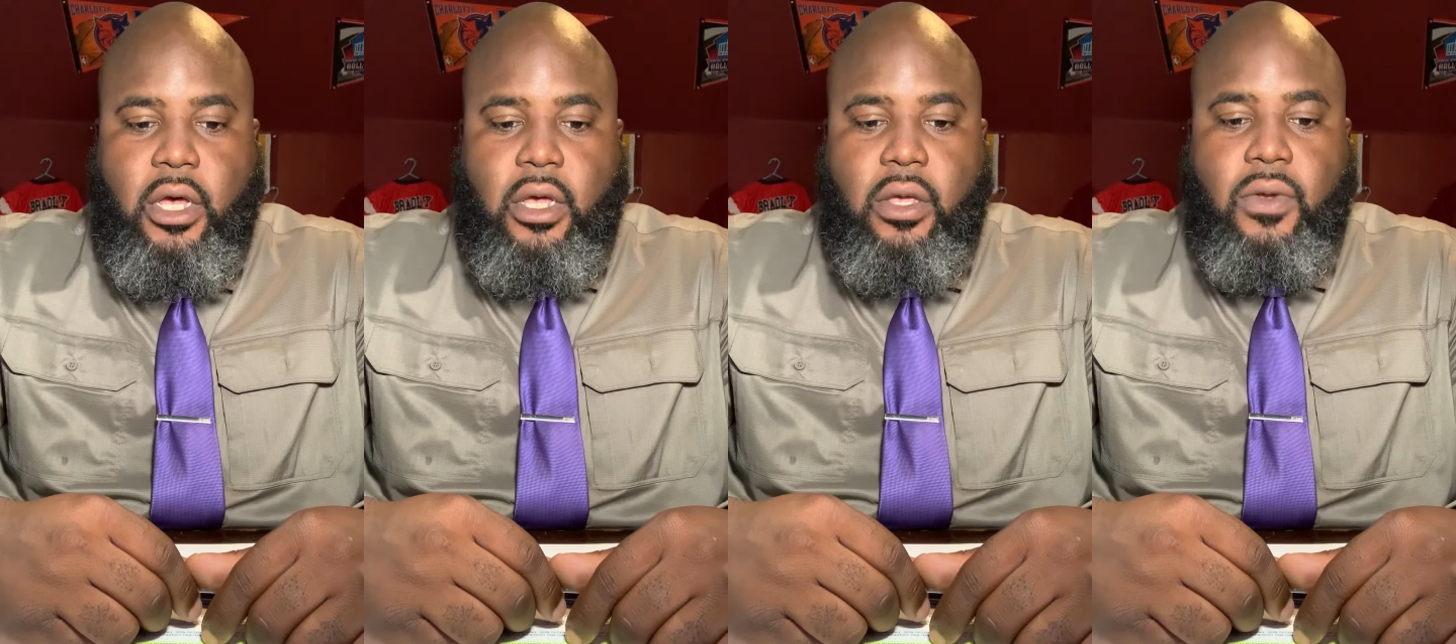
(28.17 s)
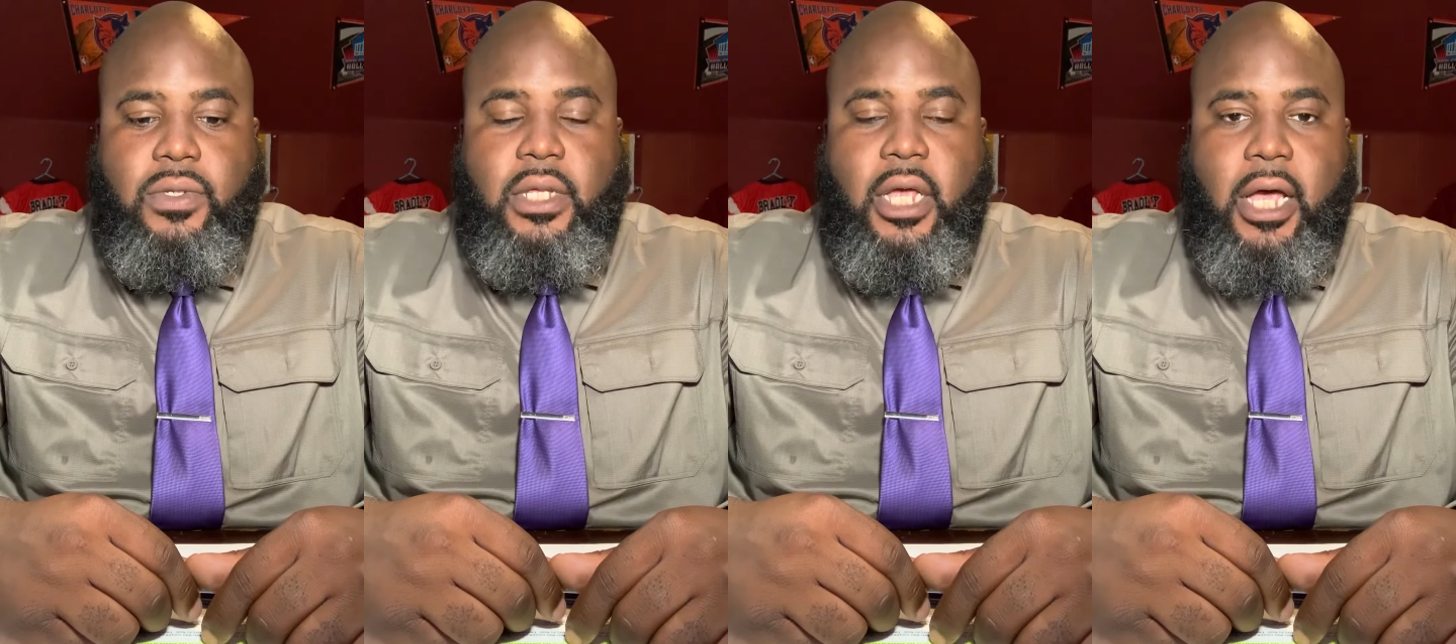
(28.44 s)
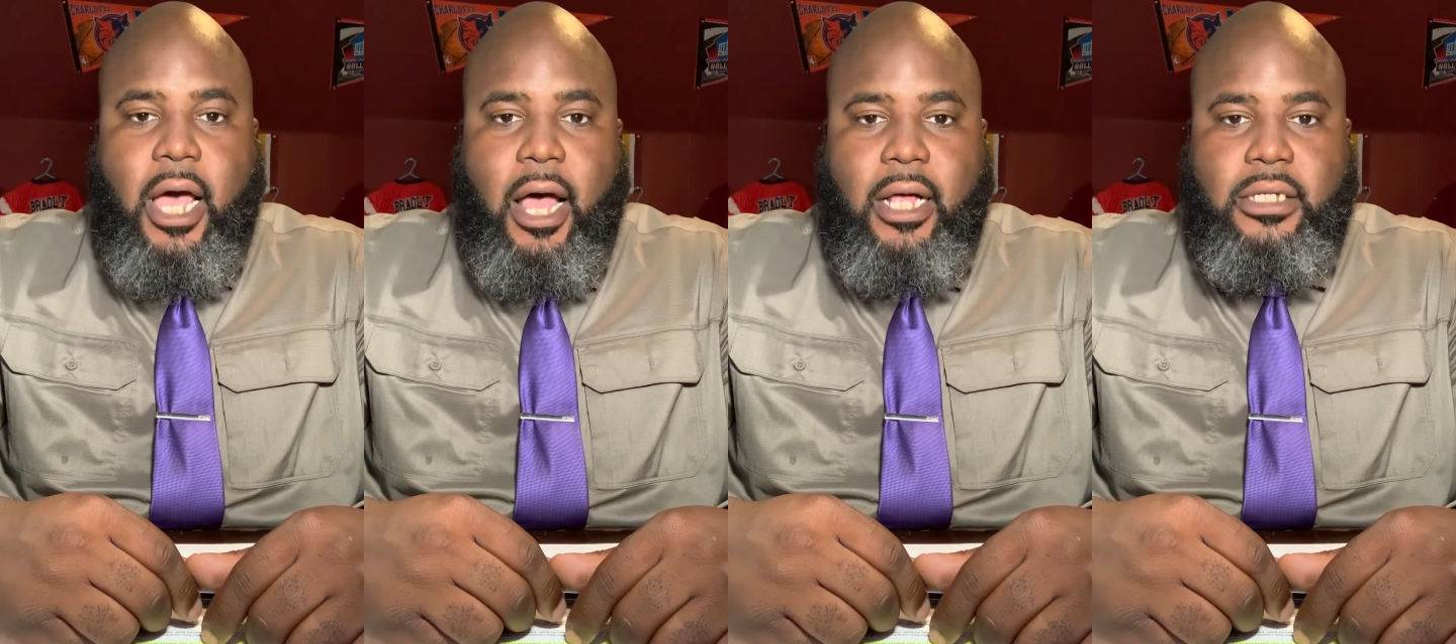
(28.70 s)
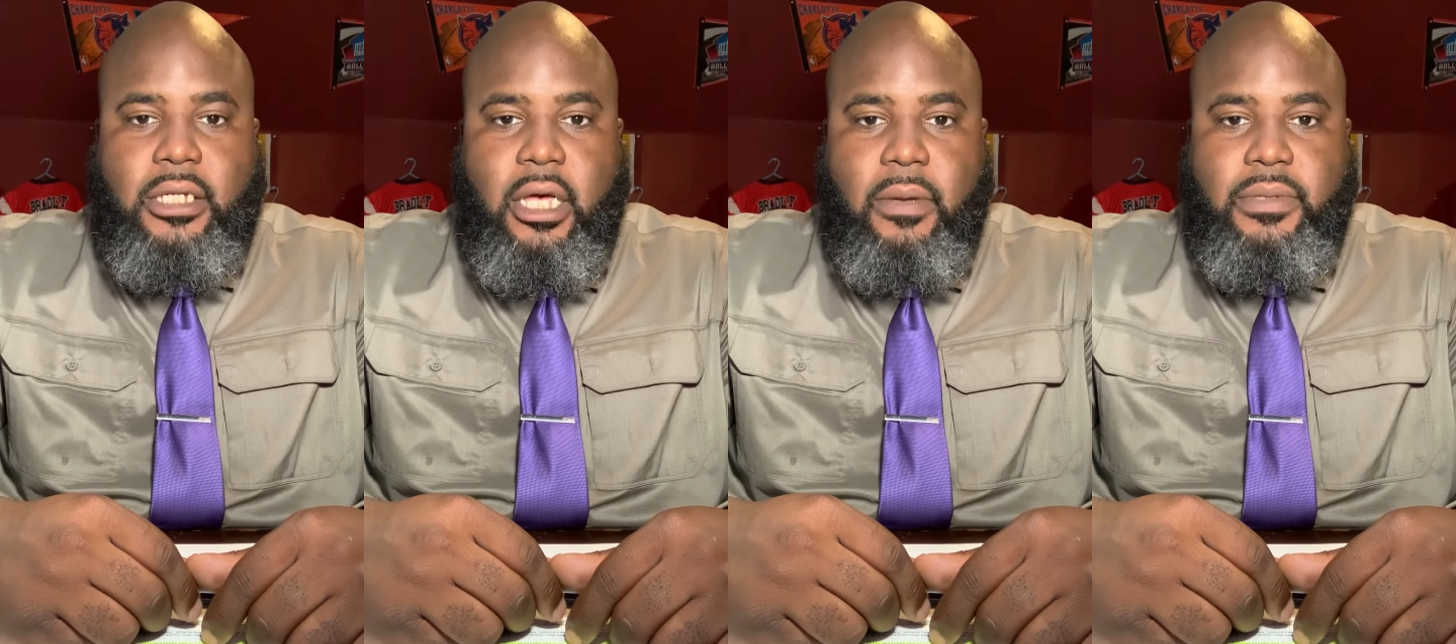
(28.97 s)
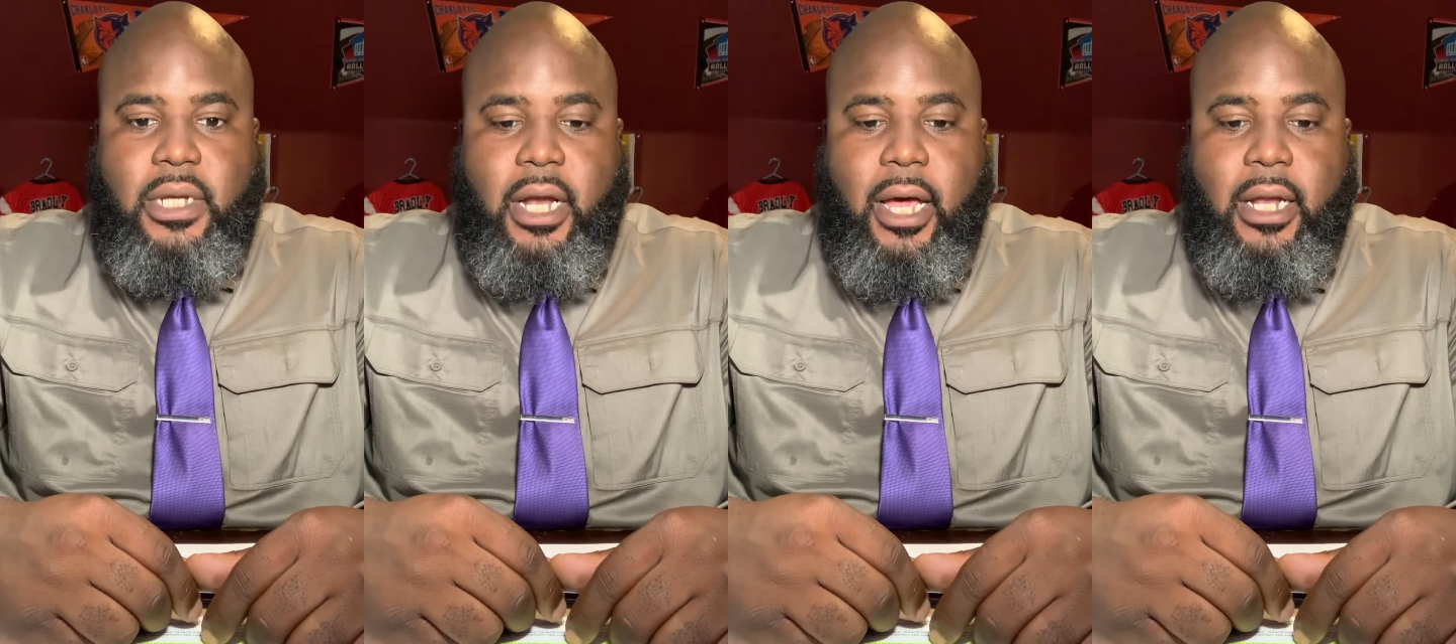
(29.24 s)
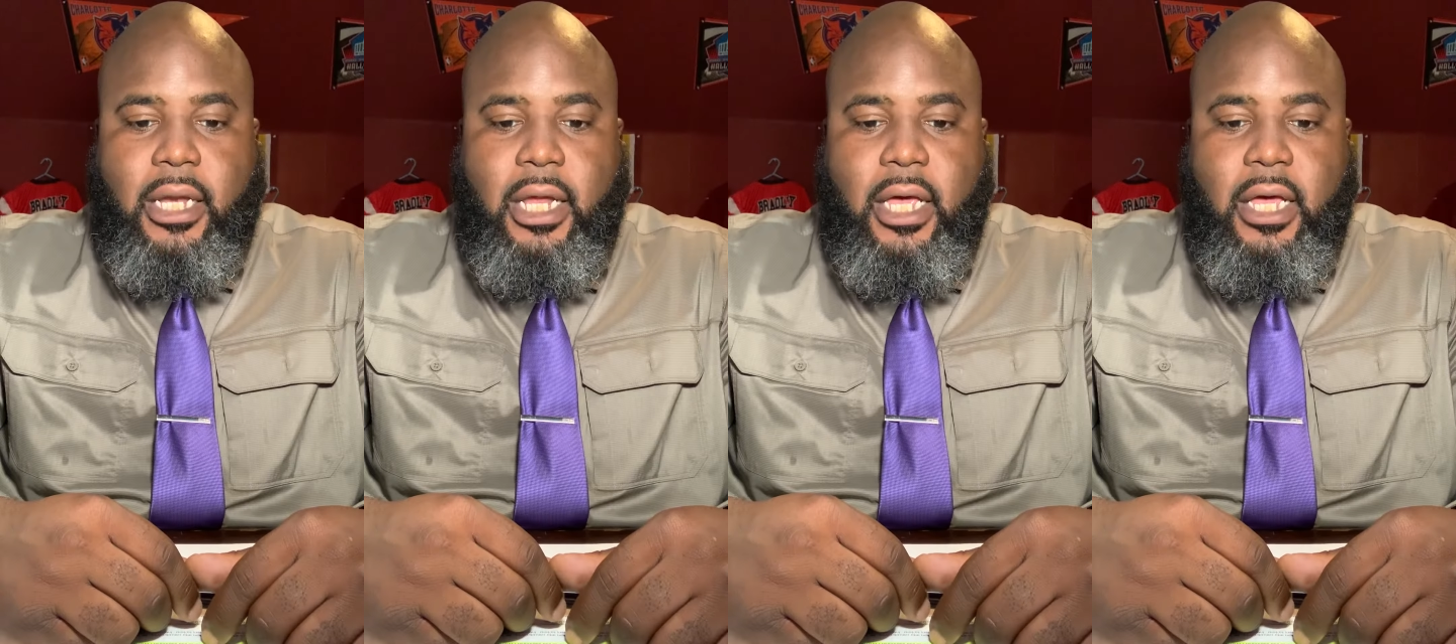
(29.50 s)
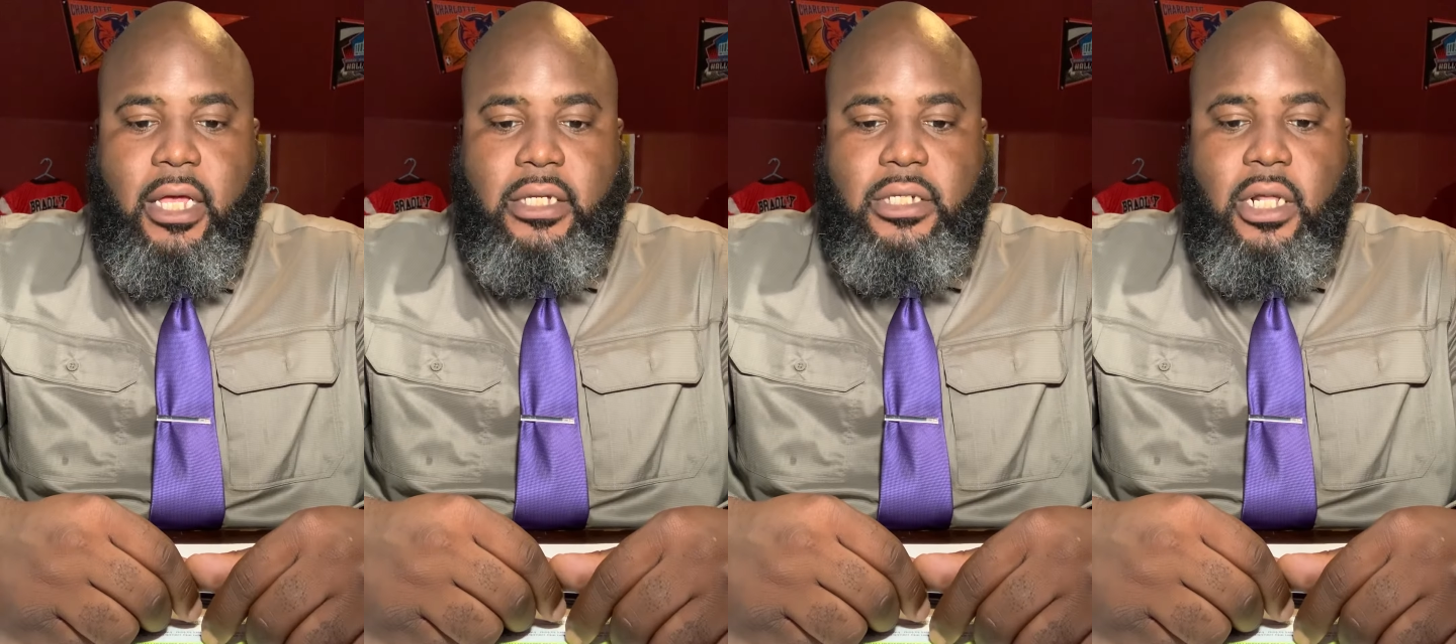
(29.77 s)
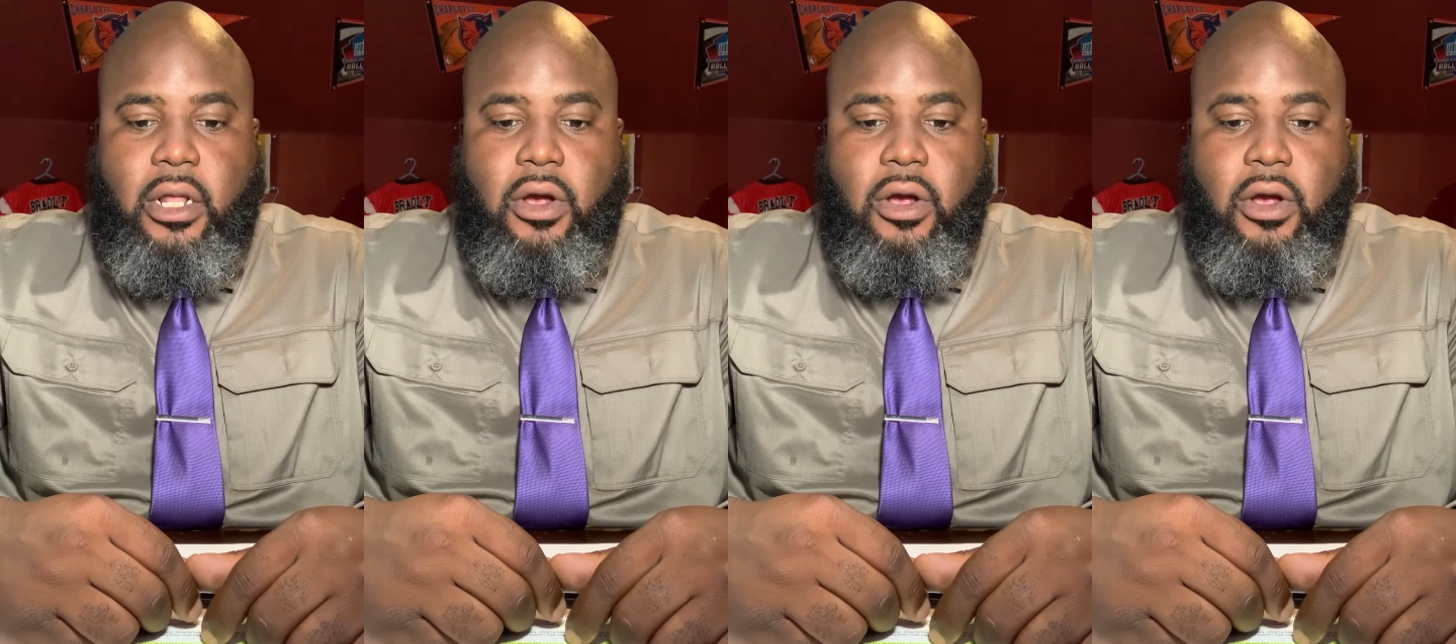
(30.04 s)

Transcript: using the concepts and ideas